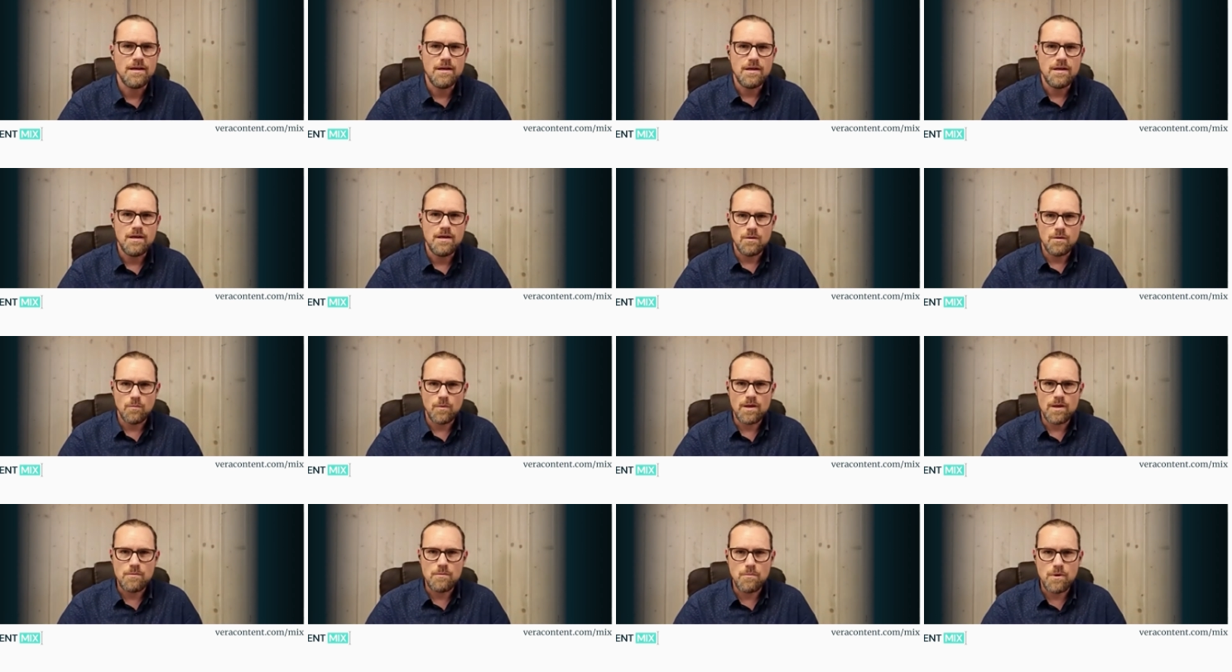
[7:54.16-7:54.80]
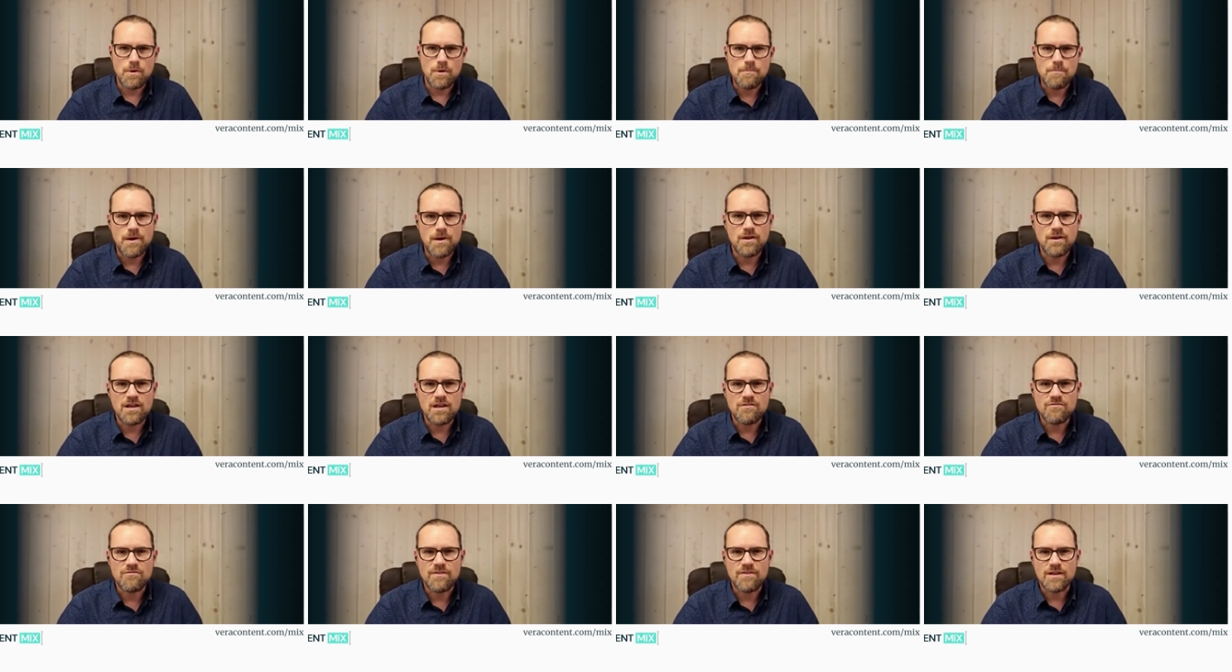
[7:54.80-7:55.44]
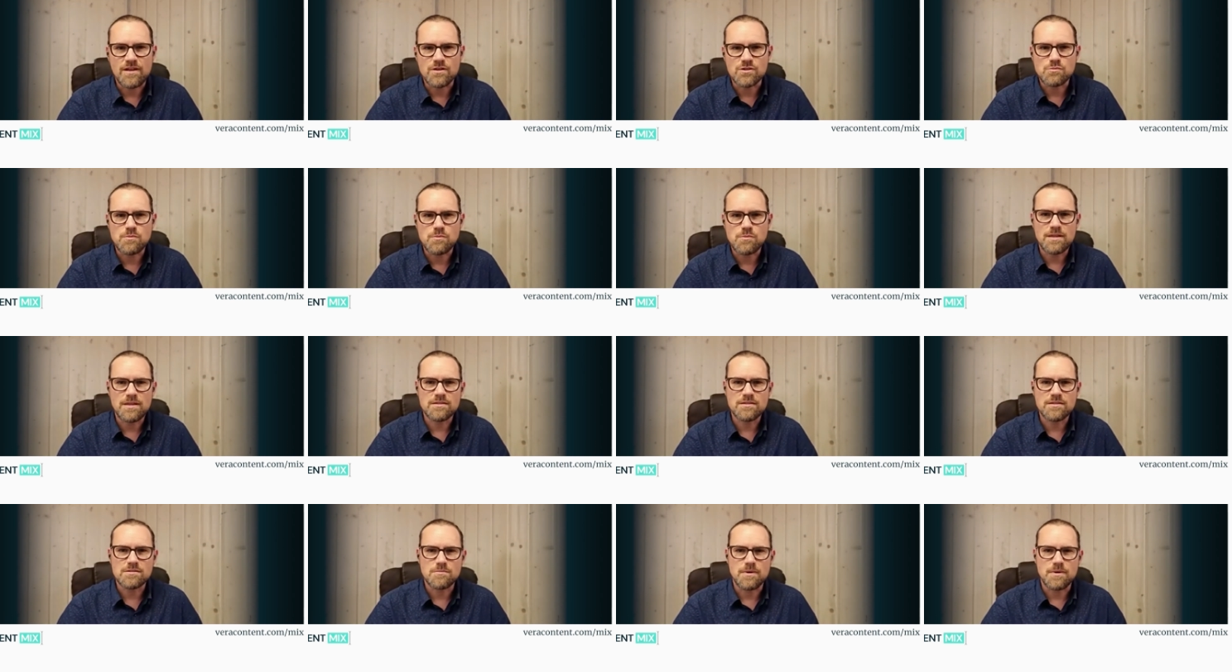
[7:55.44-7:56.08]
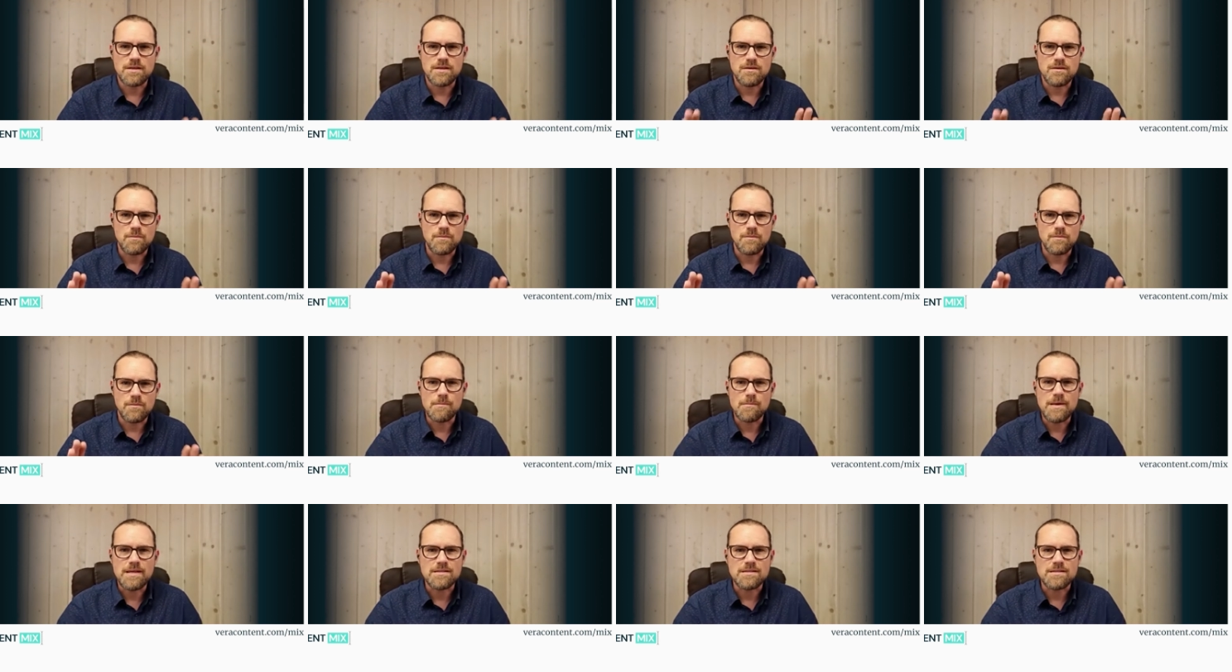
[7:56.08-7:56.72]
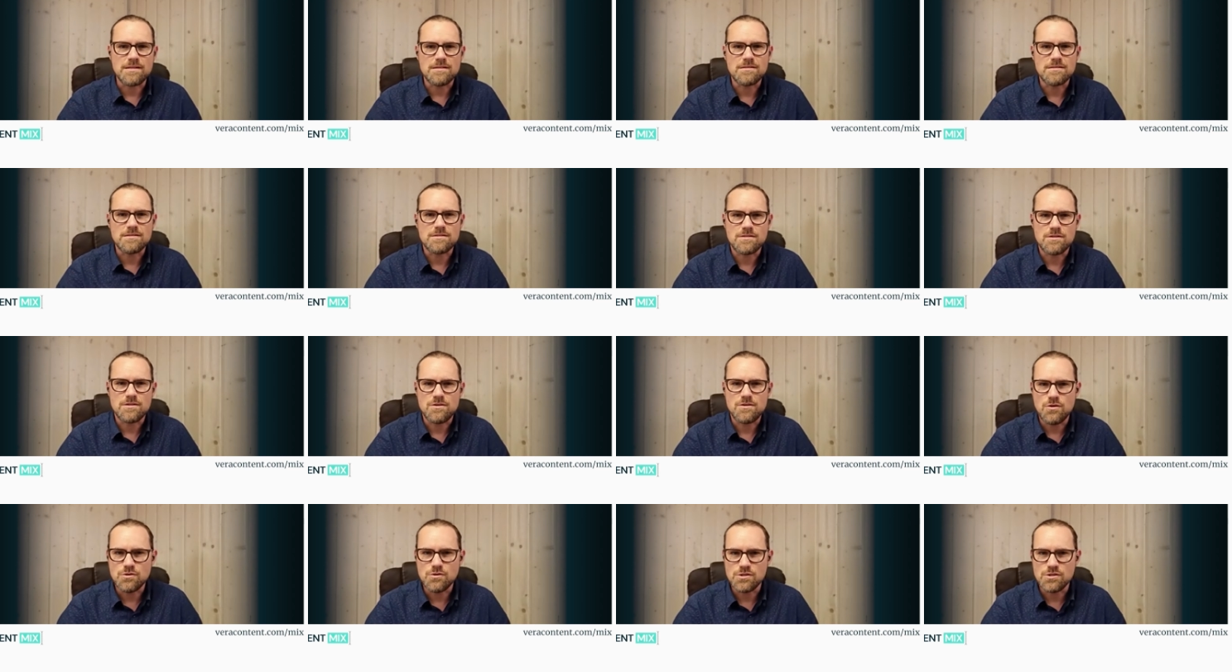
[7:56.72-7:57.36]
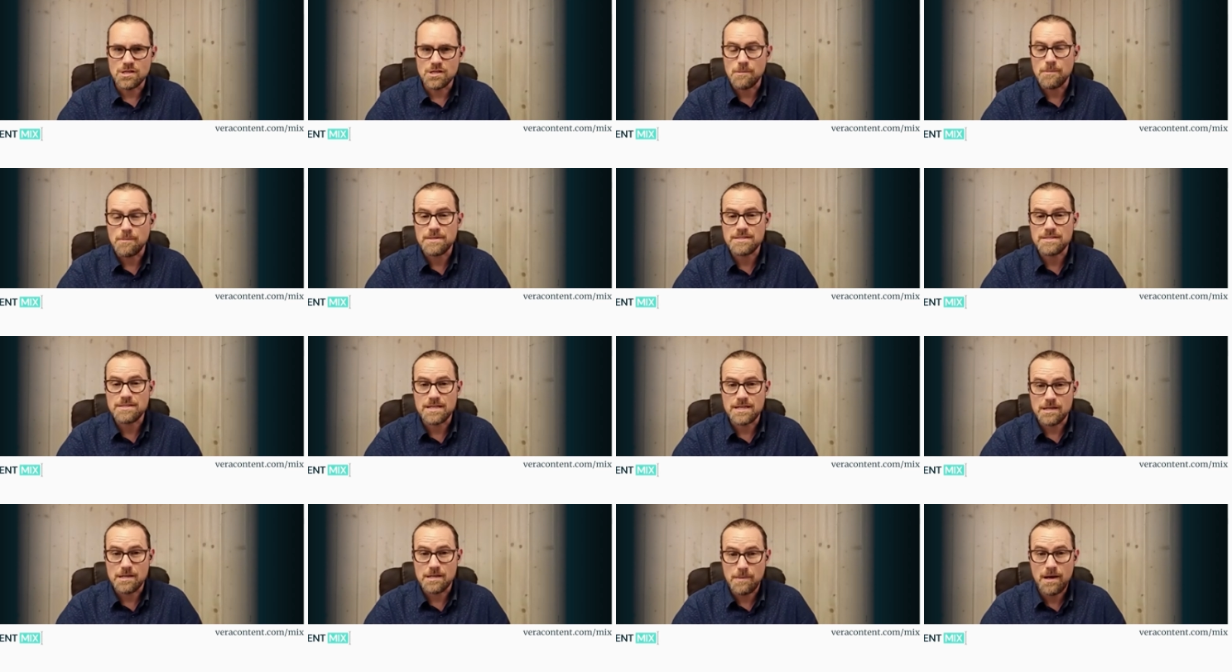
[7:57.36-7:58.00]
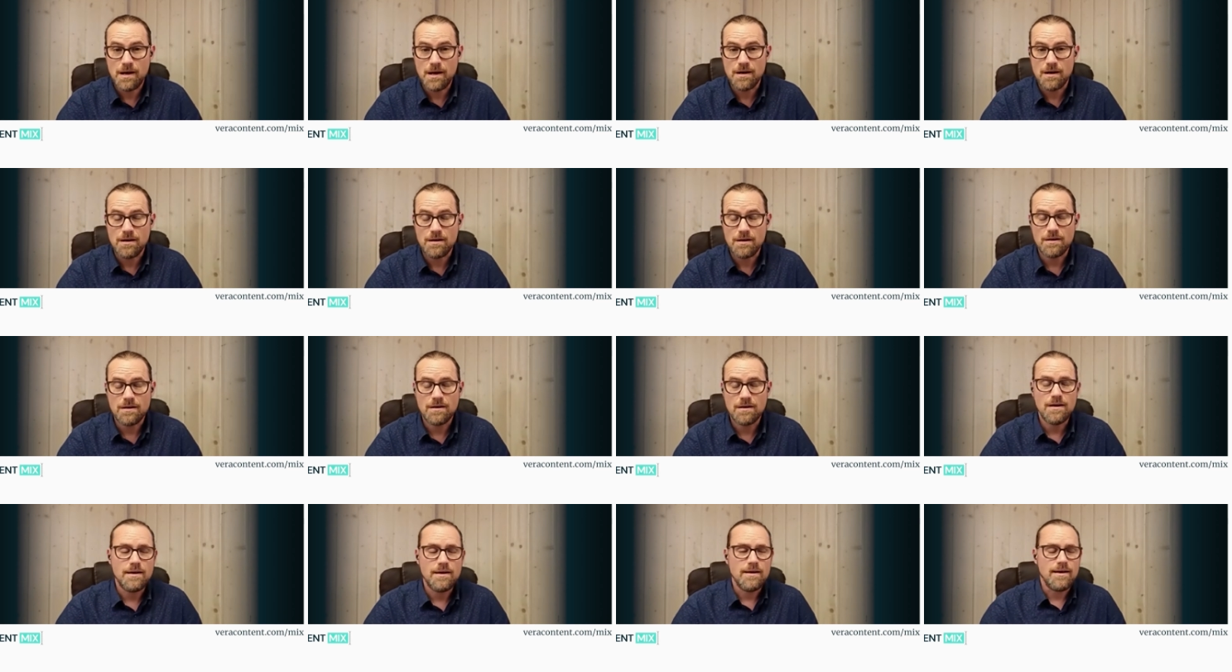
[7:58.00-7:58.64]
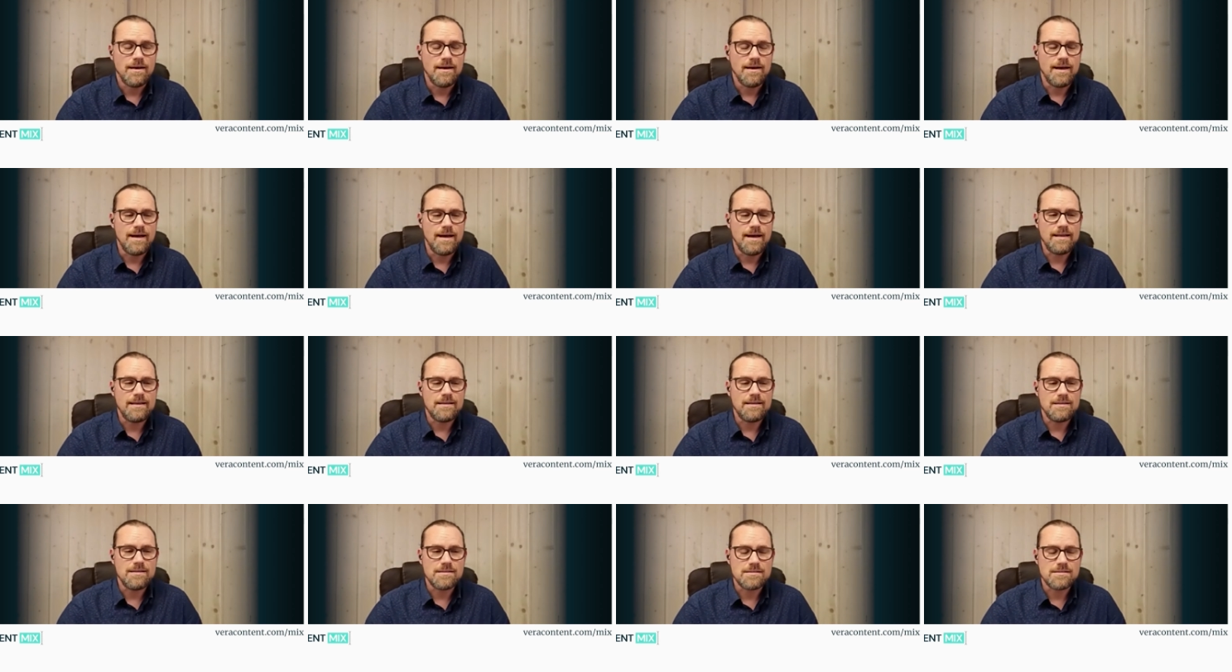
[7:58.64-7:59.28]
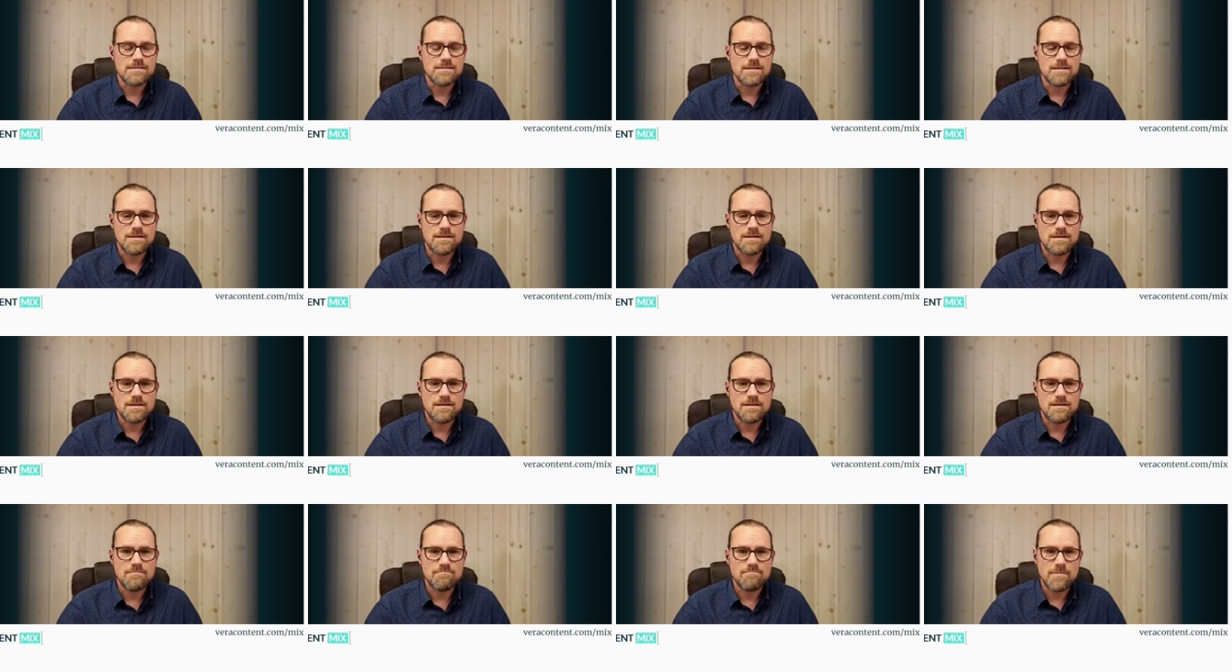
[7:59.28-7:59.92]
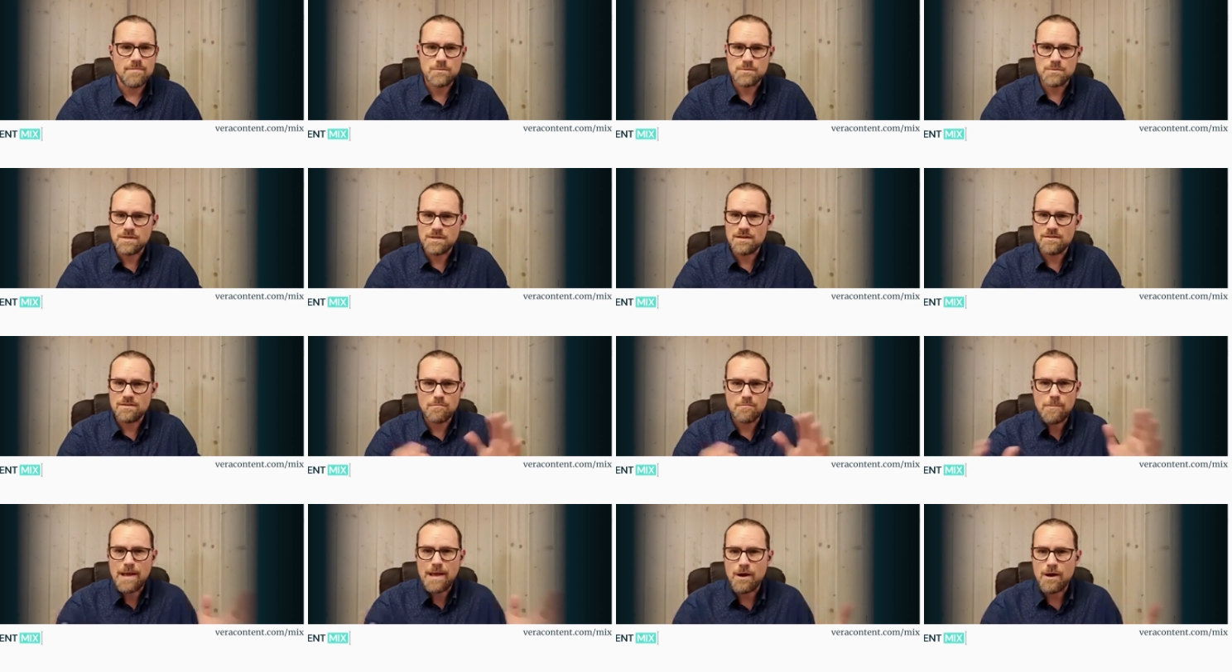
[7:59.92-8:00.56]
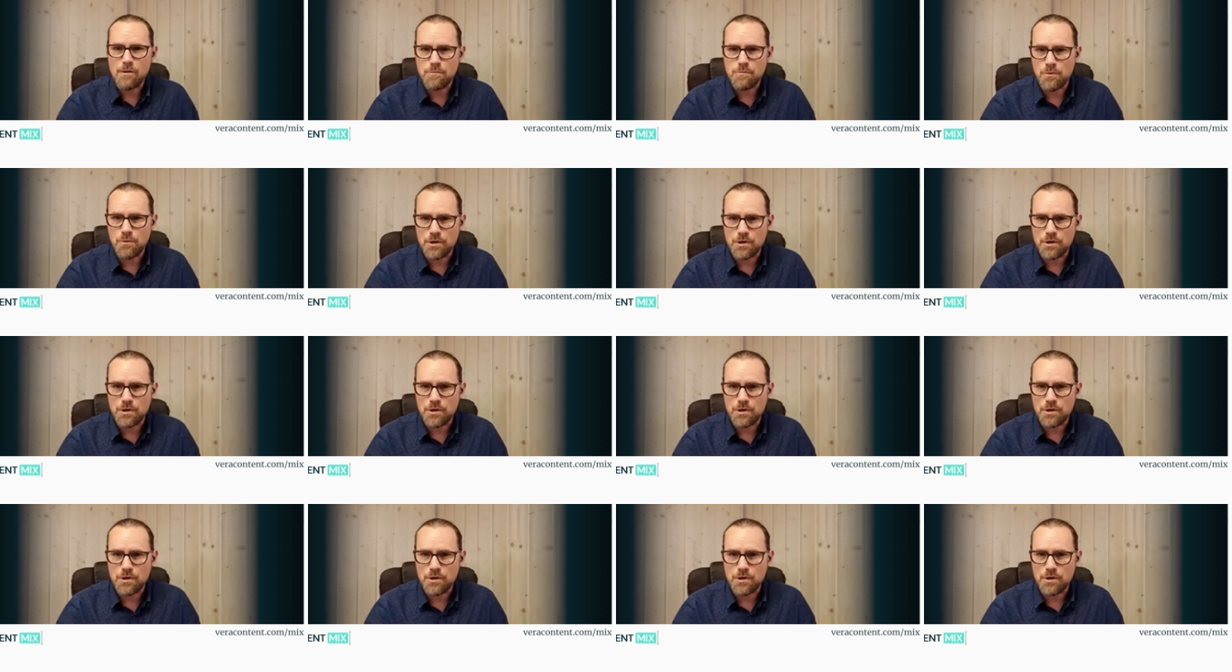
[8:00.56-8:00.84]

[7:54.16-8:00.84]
We burnt our fingers once. We committed to using a particular part." And it was either a PowerPoint